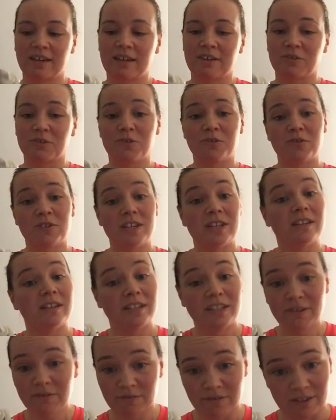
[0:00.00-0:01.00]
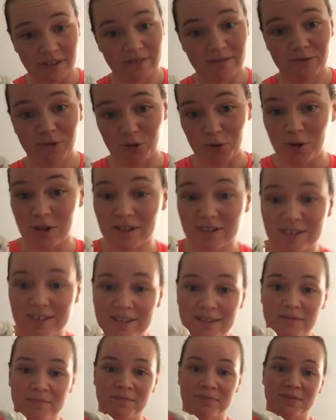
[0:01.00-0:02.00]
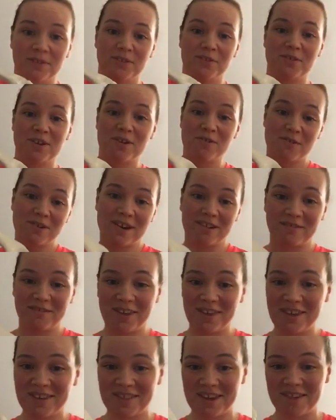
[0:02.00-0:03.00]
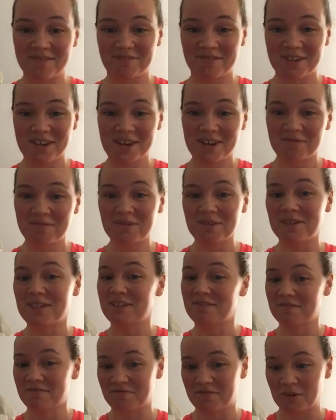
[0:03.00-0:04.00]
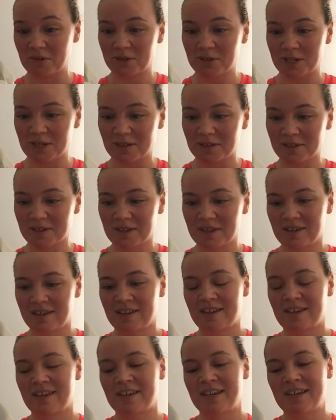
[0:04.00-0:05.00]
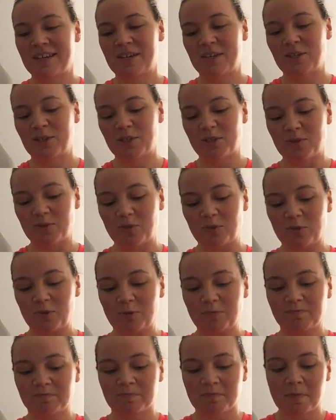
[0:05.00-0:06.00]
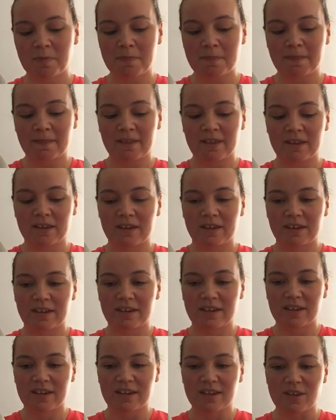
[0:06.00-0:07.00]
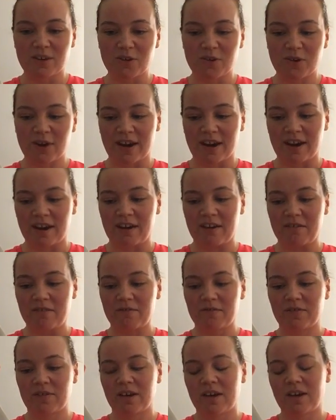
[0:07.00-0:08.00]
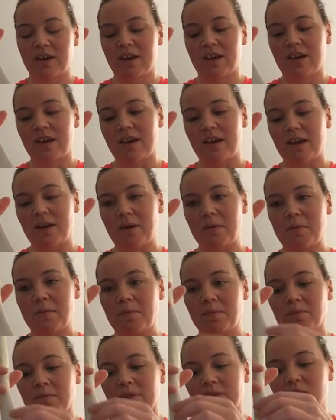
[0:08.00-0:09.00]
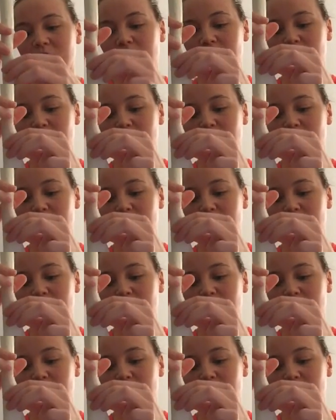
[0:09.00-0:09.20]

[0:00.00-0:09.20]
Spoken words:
they're 3 different joints. So they have 3 completely different functions. So you have your